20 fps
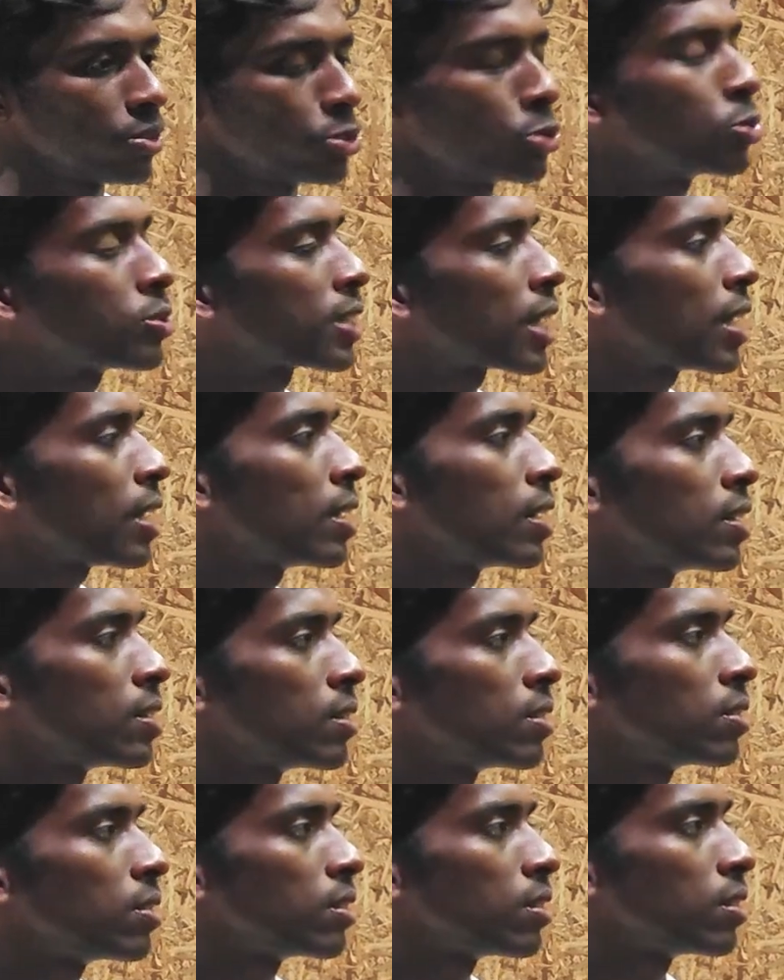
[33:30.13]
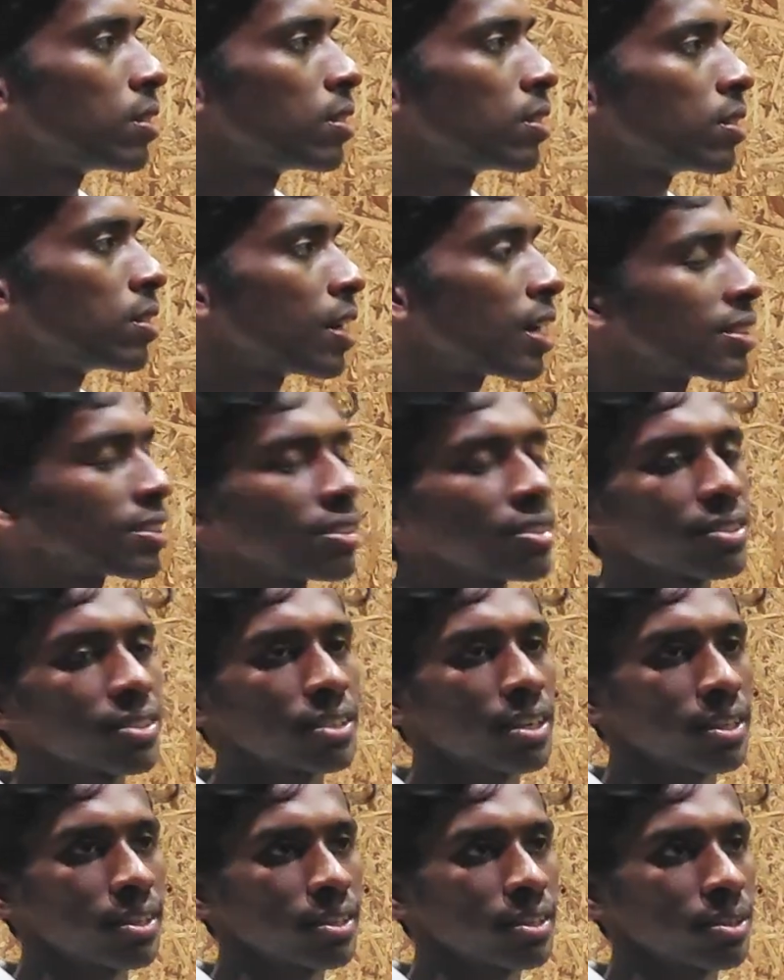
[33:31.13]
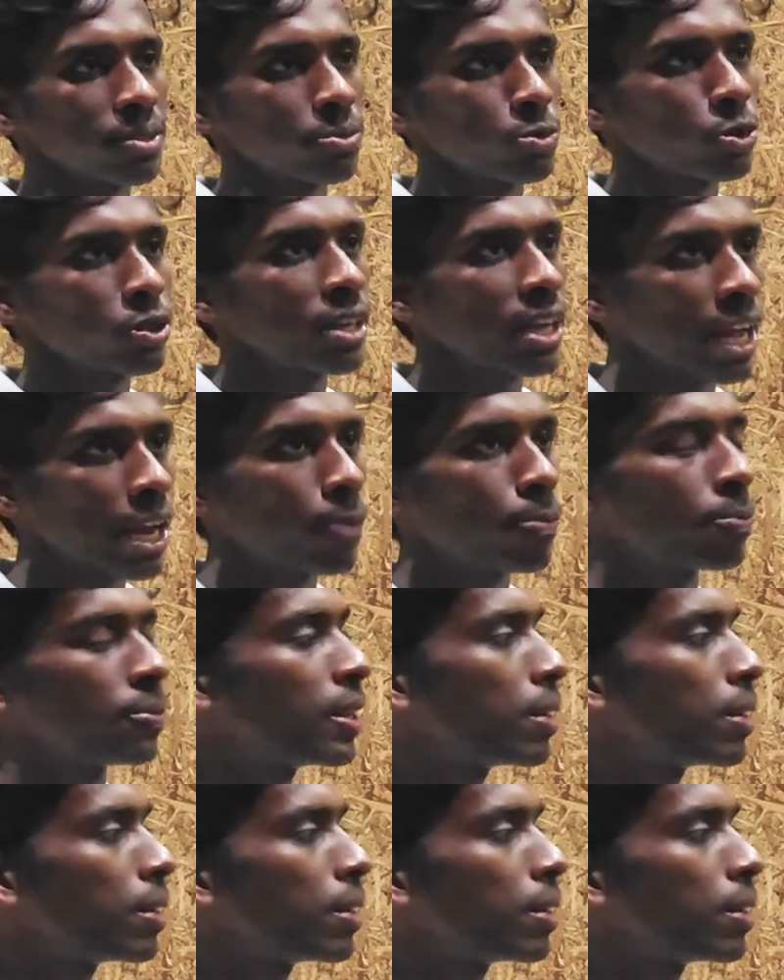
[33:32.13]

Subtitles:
to tell others that would help